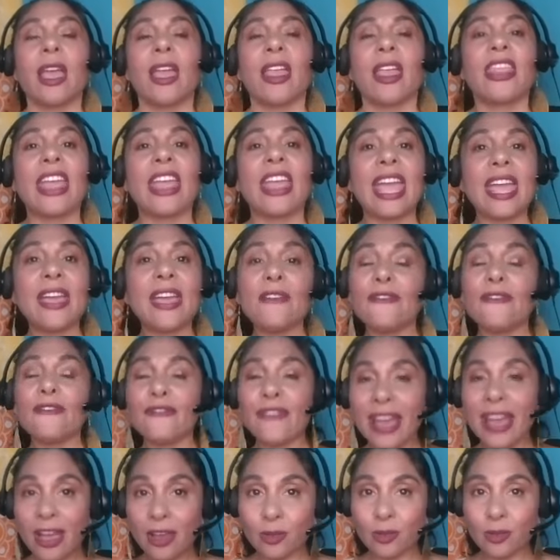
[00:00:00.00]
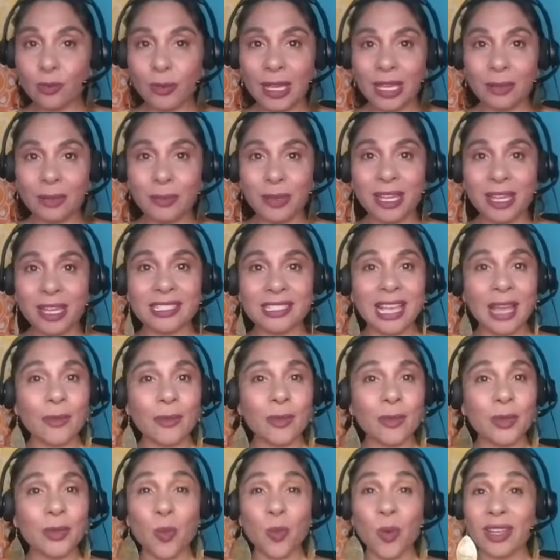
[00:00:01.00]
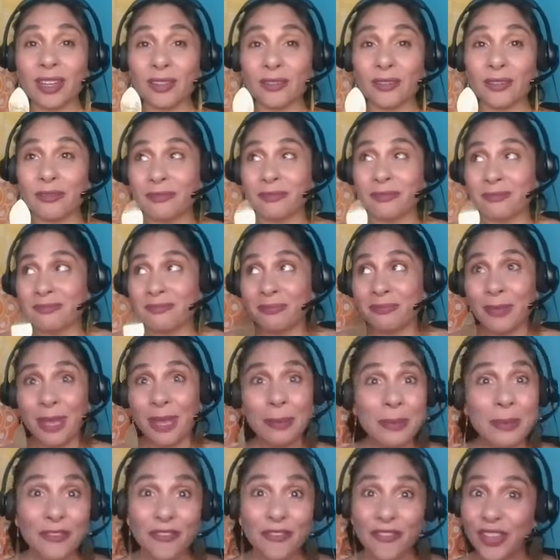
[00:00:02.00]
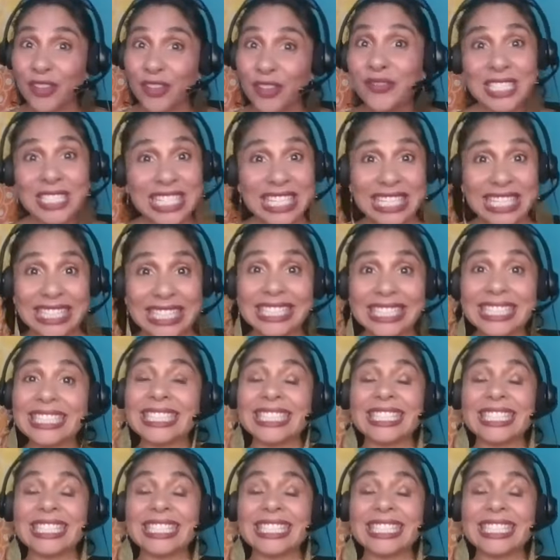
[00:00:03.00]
They found me because I was one of maybe 15